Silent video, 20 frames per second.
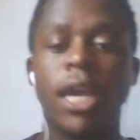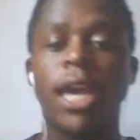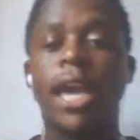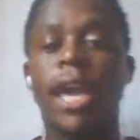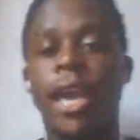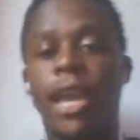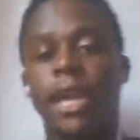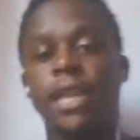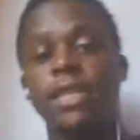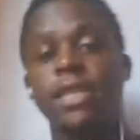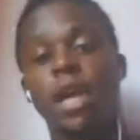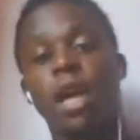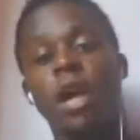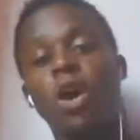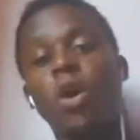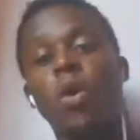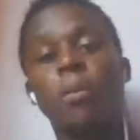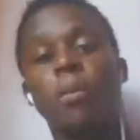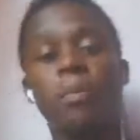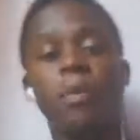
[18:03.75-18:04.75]
And I hope
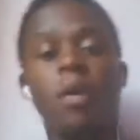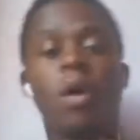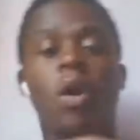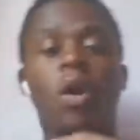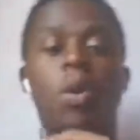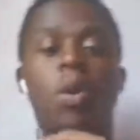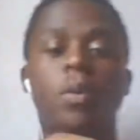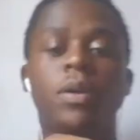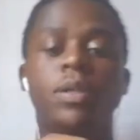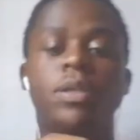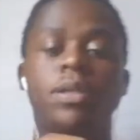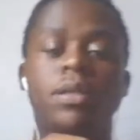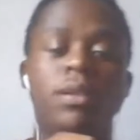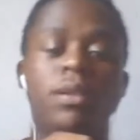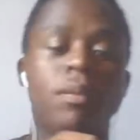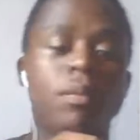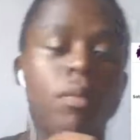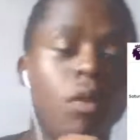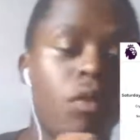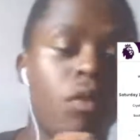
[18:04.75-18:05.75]
we see more from
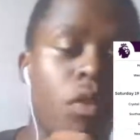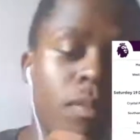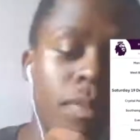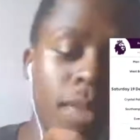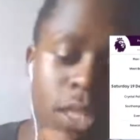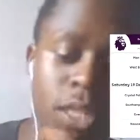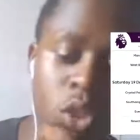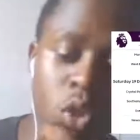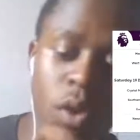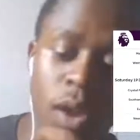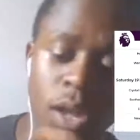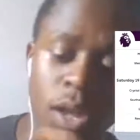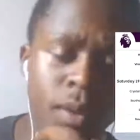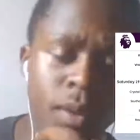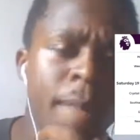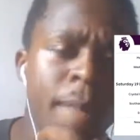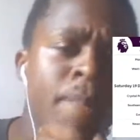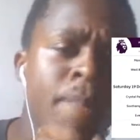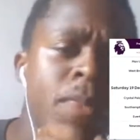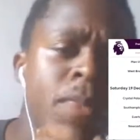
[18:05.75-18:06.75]
that. So anyway,
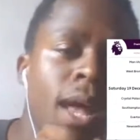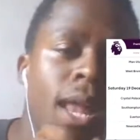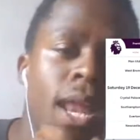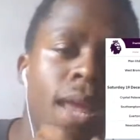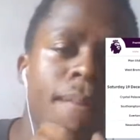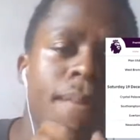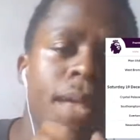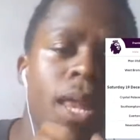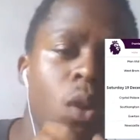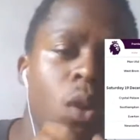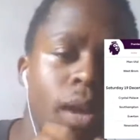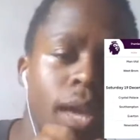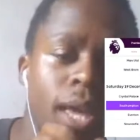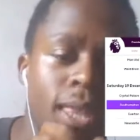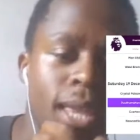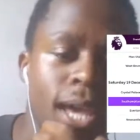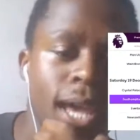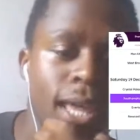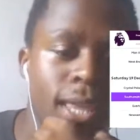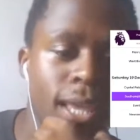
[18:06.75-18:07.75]
let me look at the other
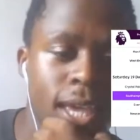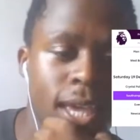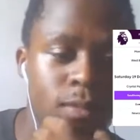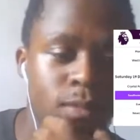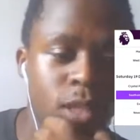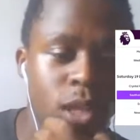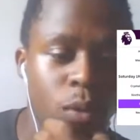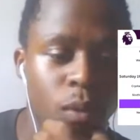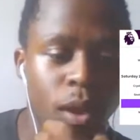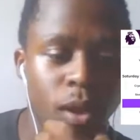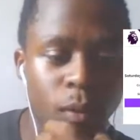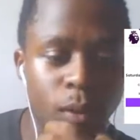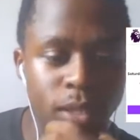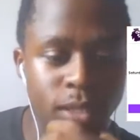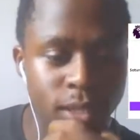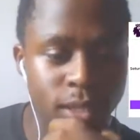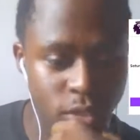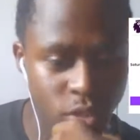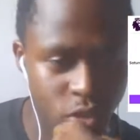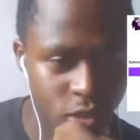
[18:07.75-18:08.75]
games that was
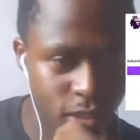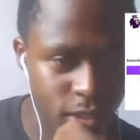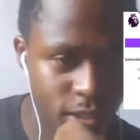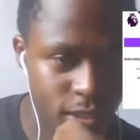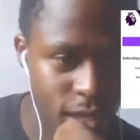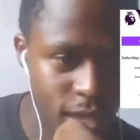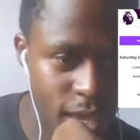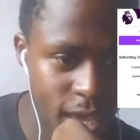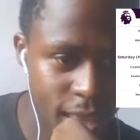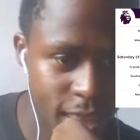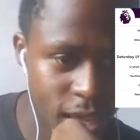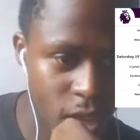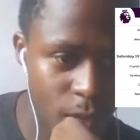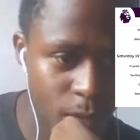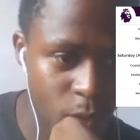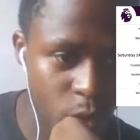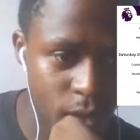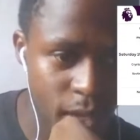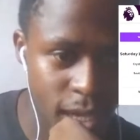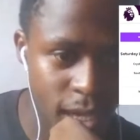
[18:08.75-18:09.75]
interesting here. Now I'm
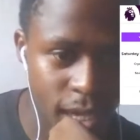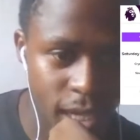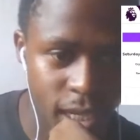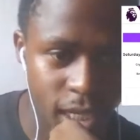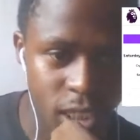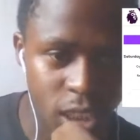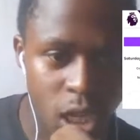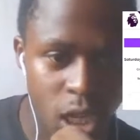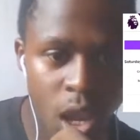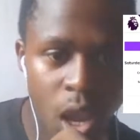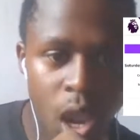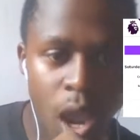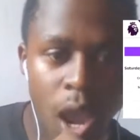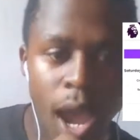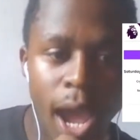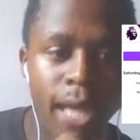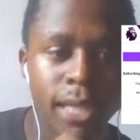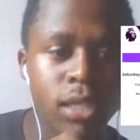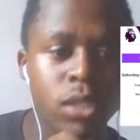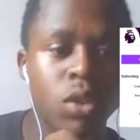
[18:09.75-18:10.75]
looking at it.
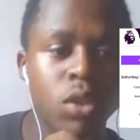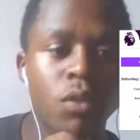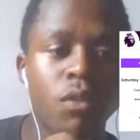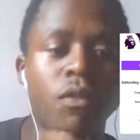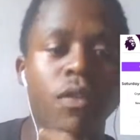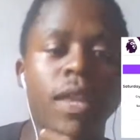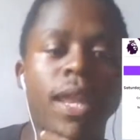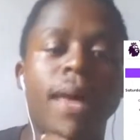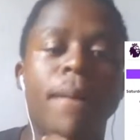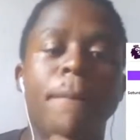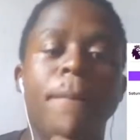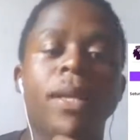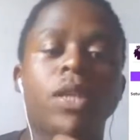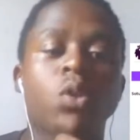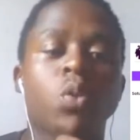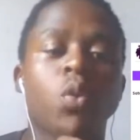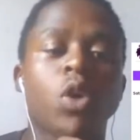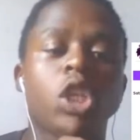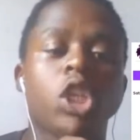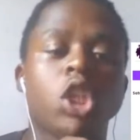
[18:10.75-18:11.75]
Aston Villa beat
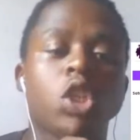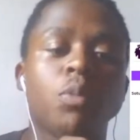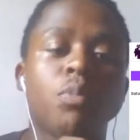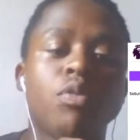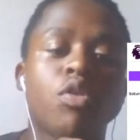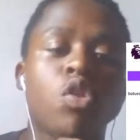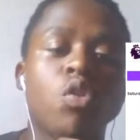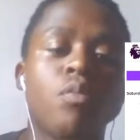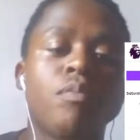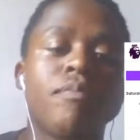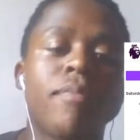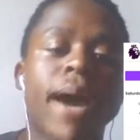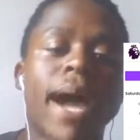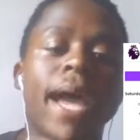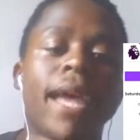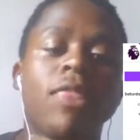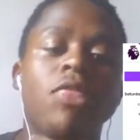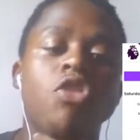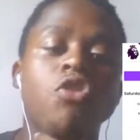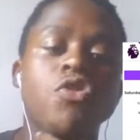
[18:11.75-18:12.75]
West Brom by
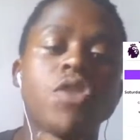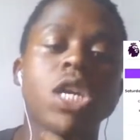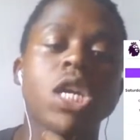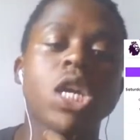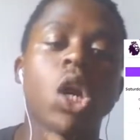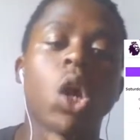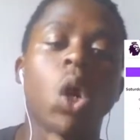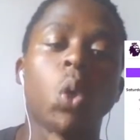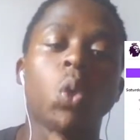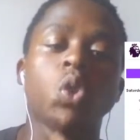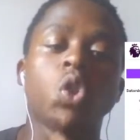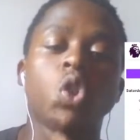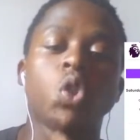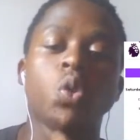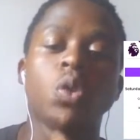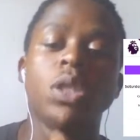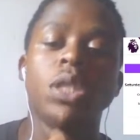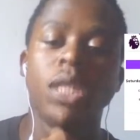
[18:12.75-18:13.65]
3-0.